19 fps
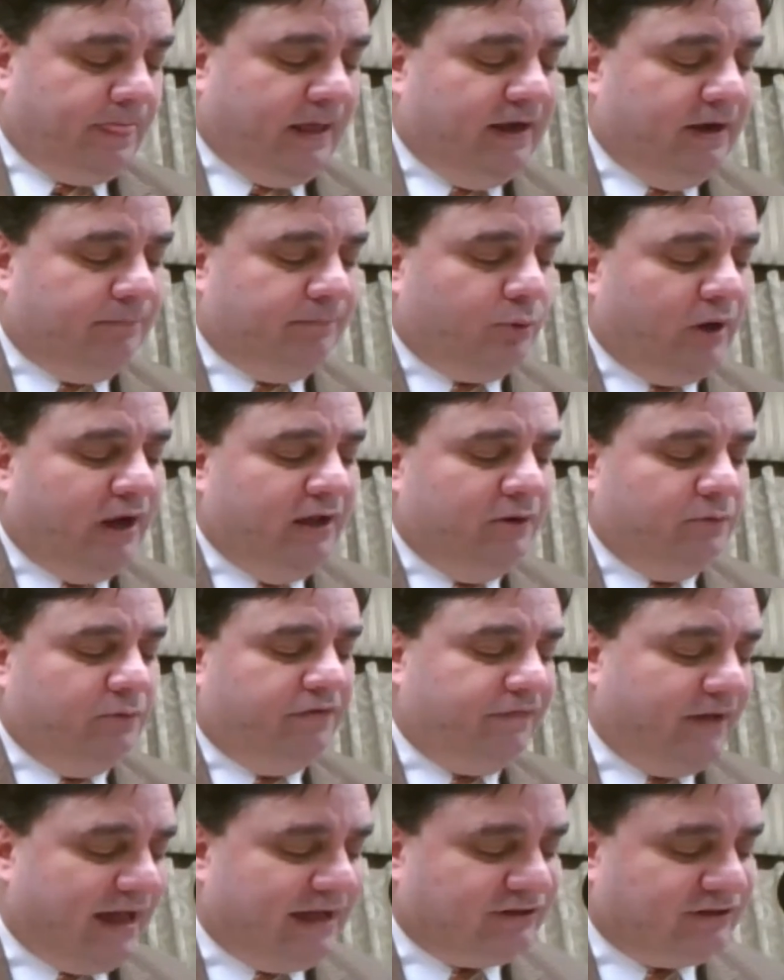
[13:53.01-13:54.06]
and had prayed
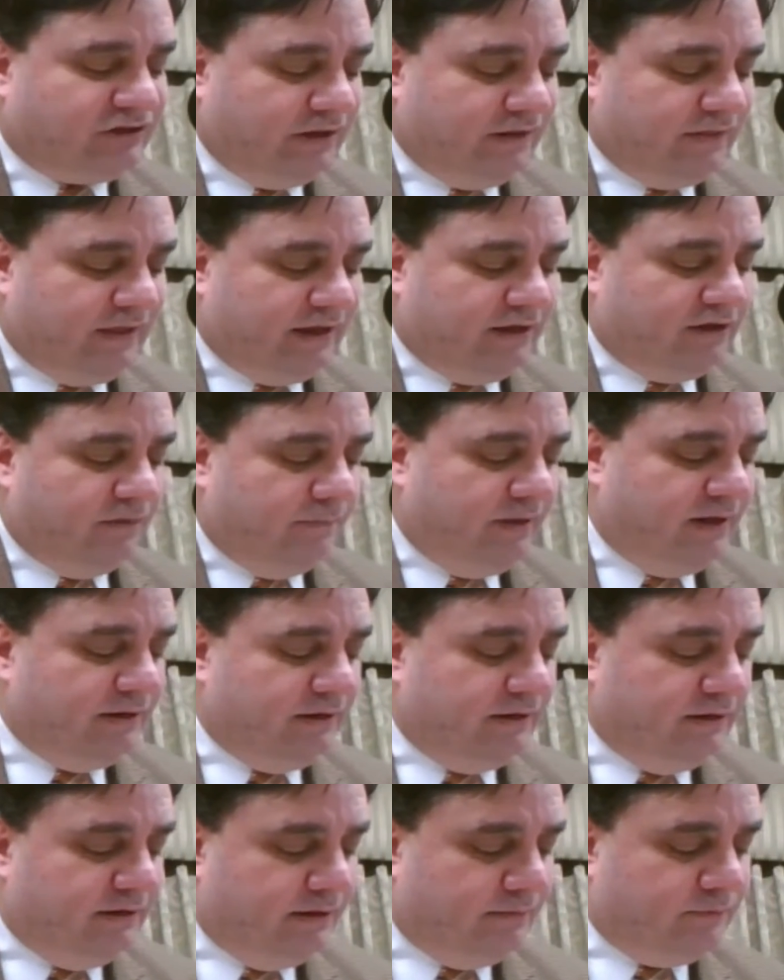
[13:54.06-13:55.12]
with fasting, they
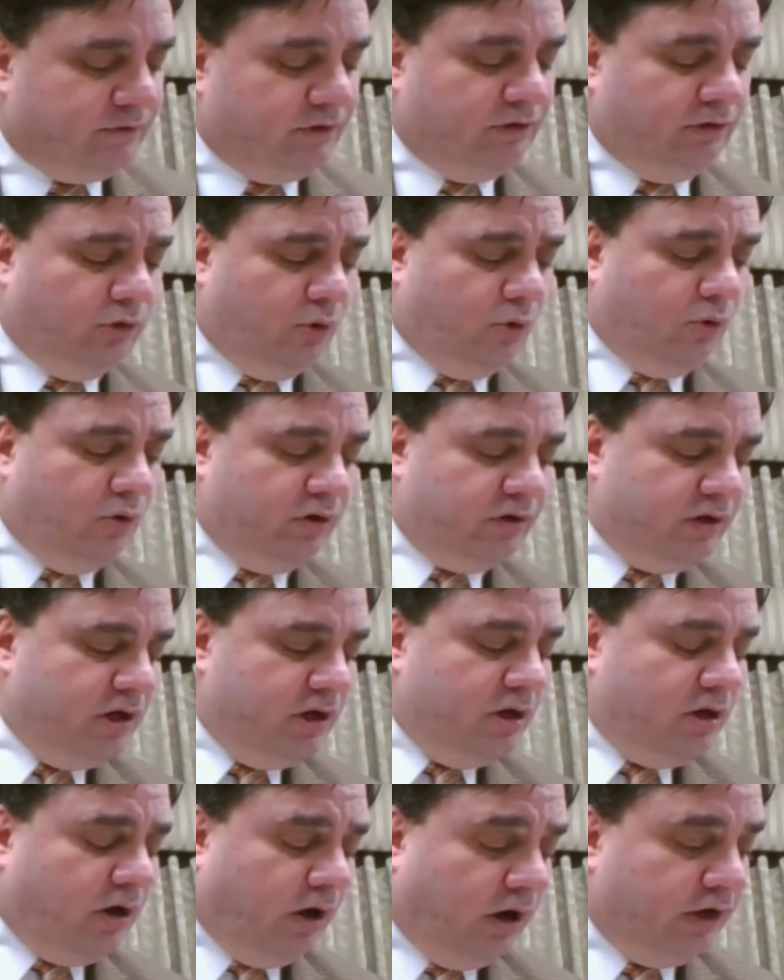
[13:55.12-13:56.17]
commended them to the Lord
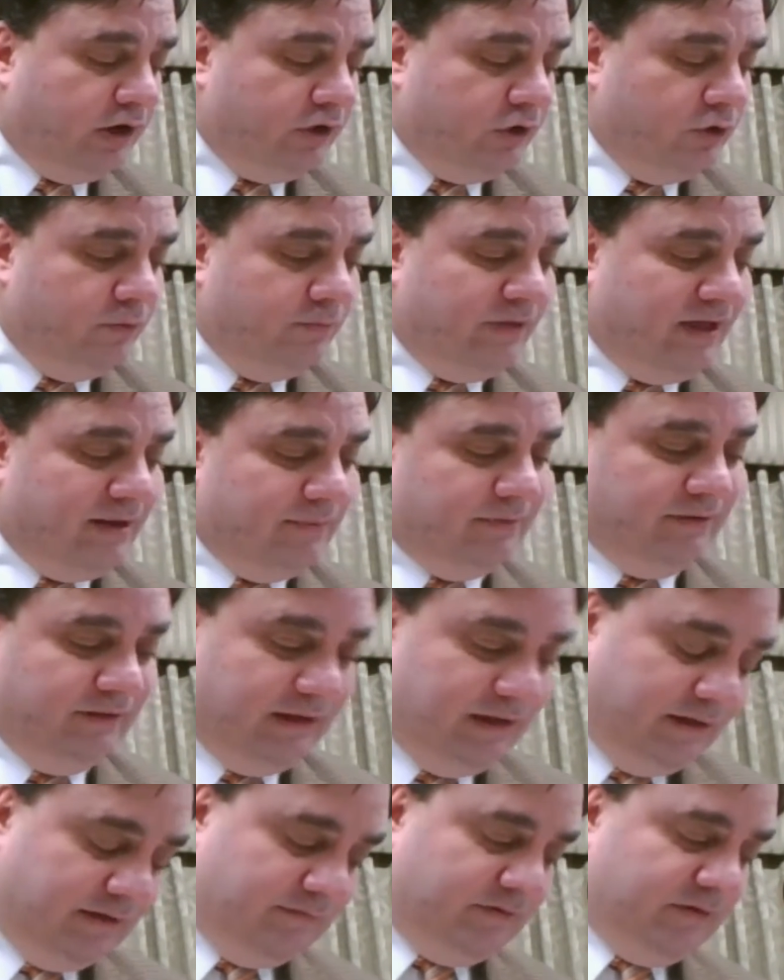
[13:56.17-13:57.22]
on whom they
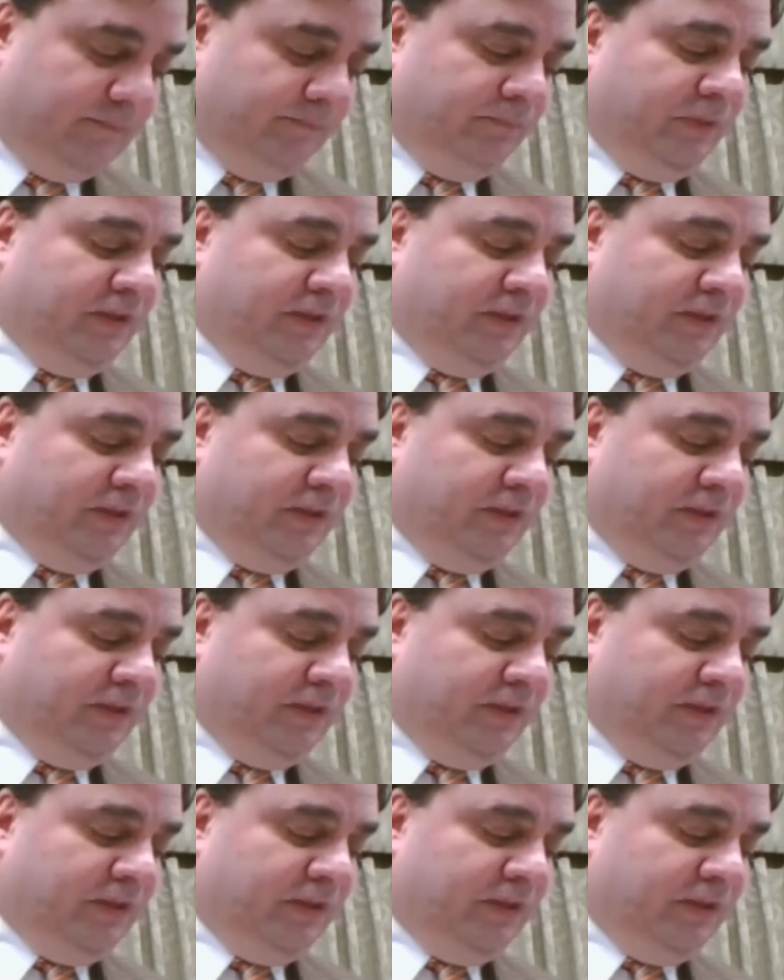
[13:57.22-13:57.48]
believed.